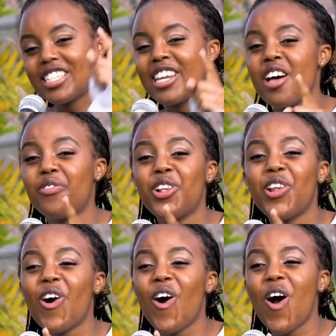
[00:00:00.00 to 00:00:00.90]
Never
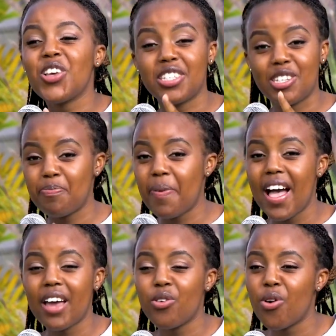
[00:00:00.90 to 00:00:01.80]
lost a
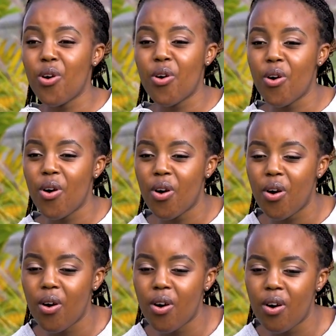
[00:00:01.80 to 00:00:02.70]

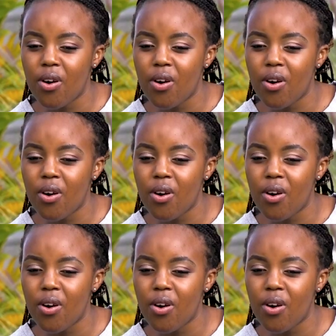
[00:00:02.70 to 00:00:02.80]
battle.